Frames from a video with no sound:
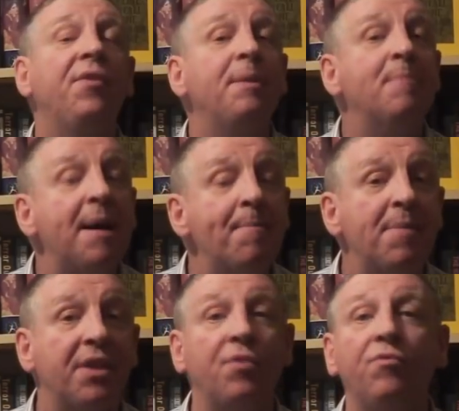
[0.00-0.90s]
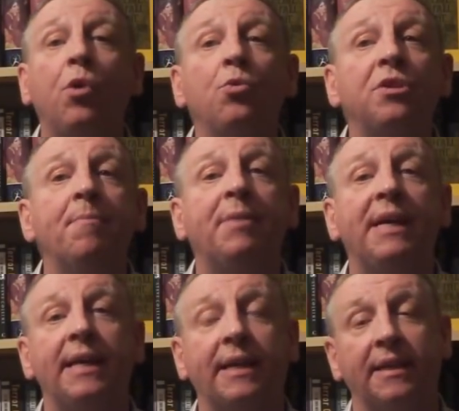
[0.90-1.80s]
you remember the
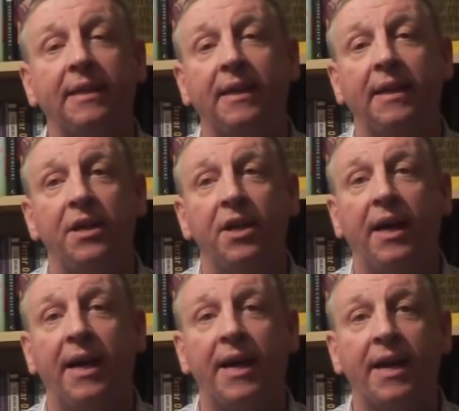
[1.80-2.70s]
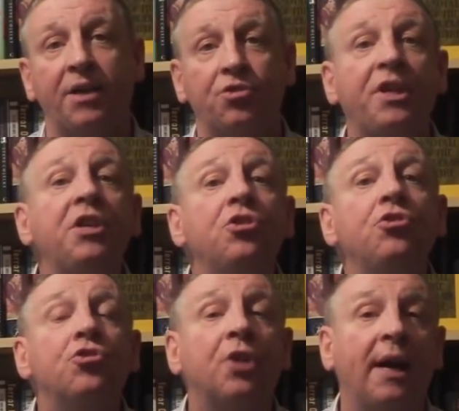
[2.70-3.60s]
Rosenberg
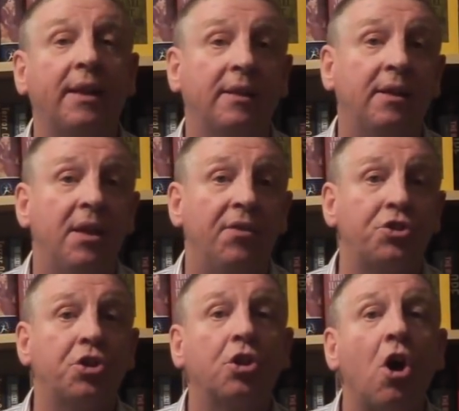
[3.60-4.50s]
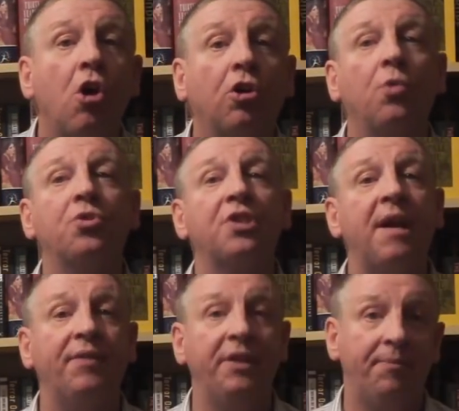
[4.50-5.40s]
treason trial, the Chicago
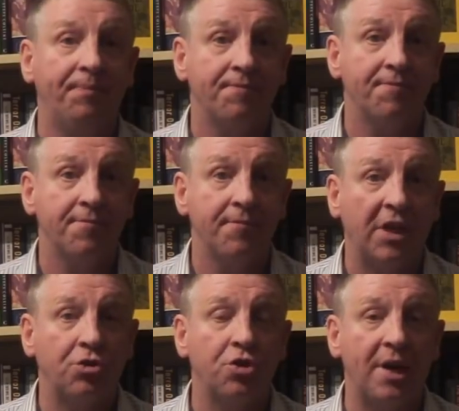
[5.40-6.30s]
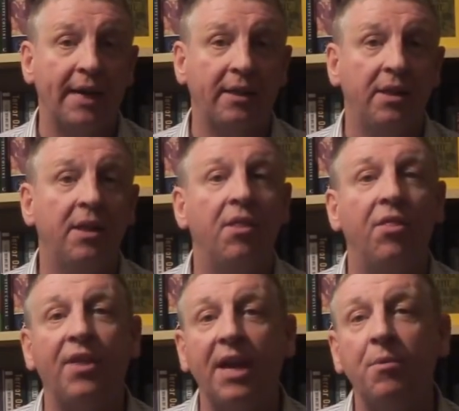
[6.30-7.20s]
7 trial,
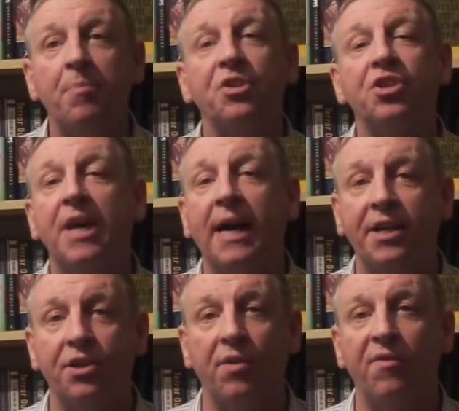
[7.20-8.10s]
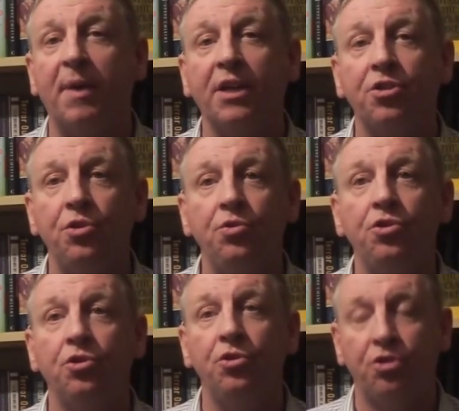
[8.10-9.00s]
they were presided over by two
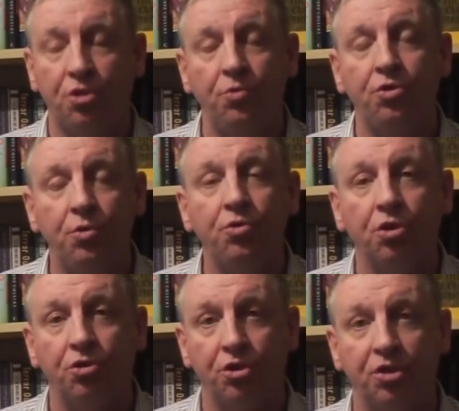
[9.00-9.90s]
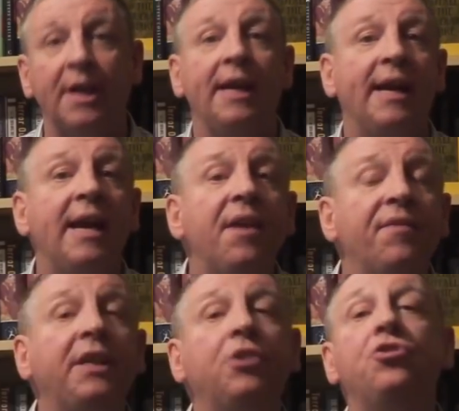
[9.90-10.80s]
Jew judges,
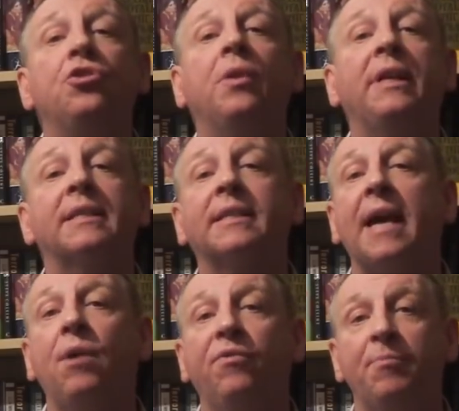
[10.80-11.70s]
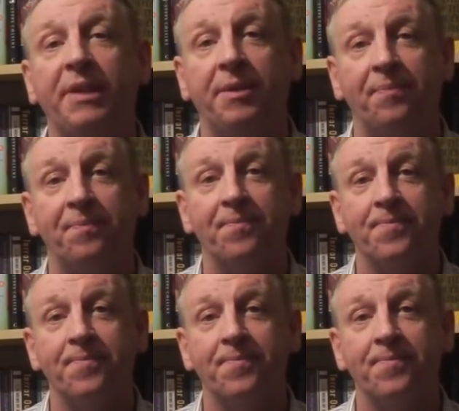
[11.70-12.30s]
Irving and Julius Kaufman.